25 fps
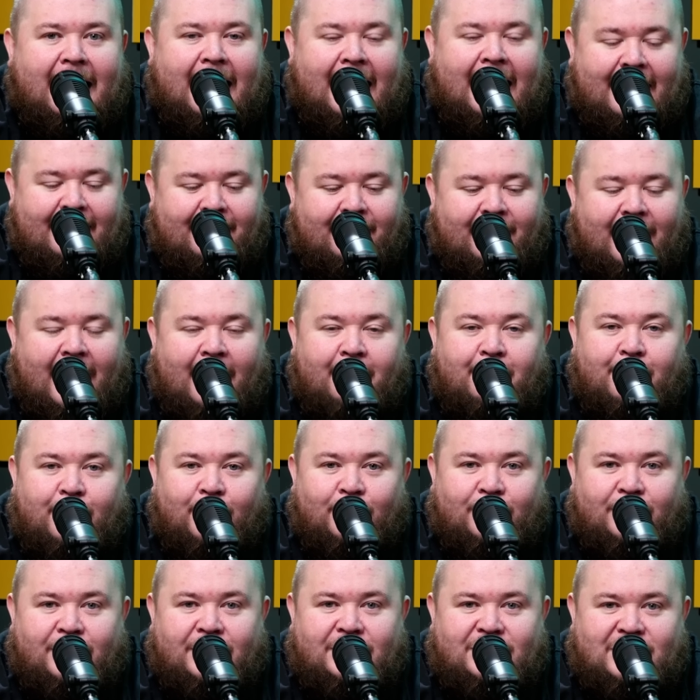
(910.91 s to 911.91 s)
and and
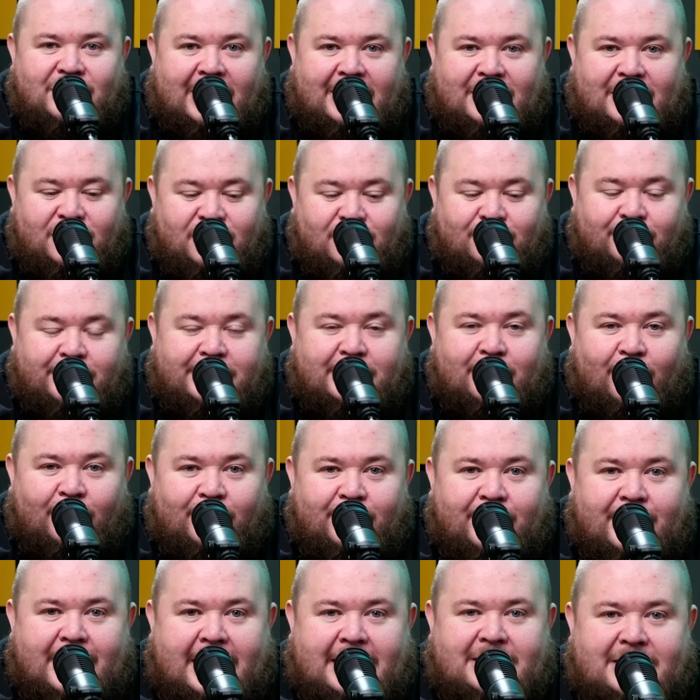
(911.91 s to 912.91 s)
put the chicken straight
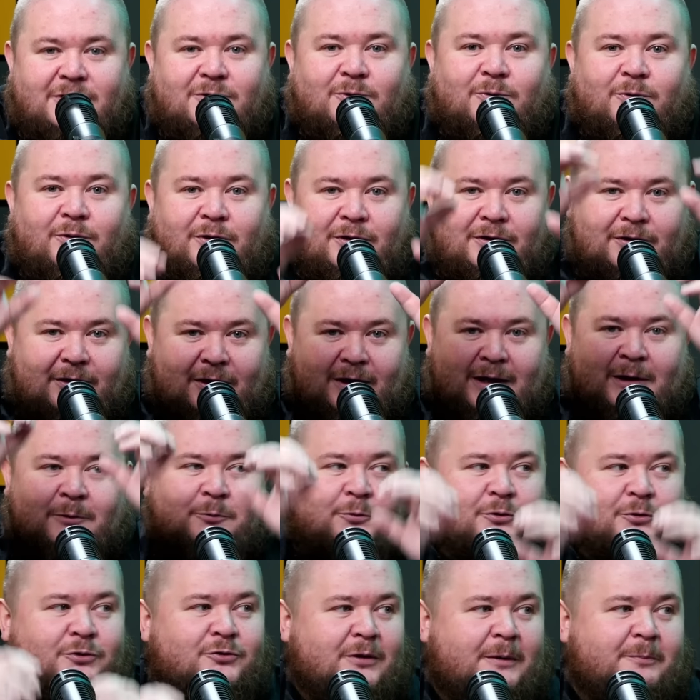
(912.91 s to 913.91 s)
onto that so that it
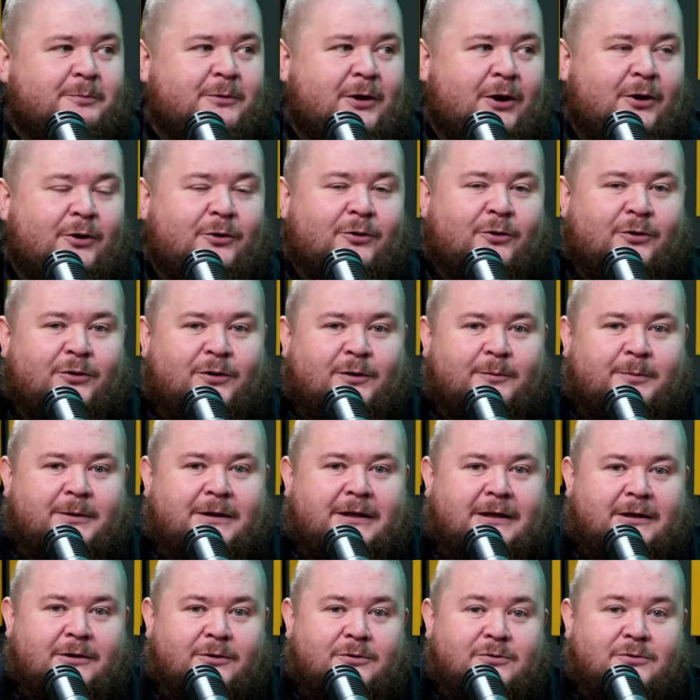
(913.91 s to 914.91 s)
would drip down onto the
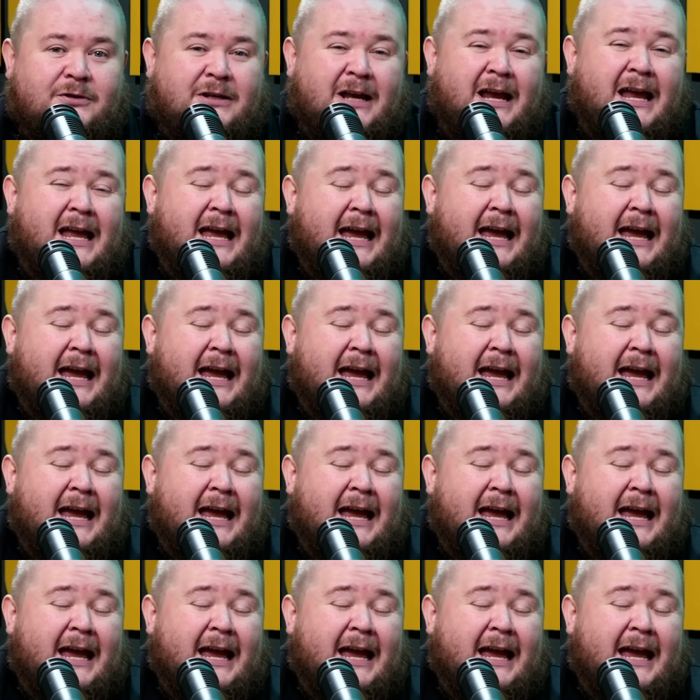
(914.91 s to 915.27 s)
potatoes.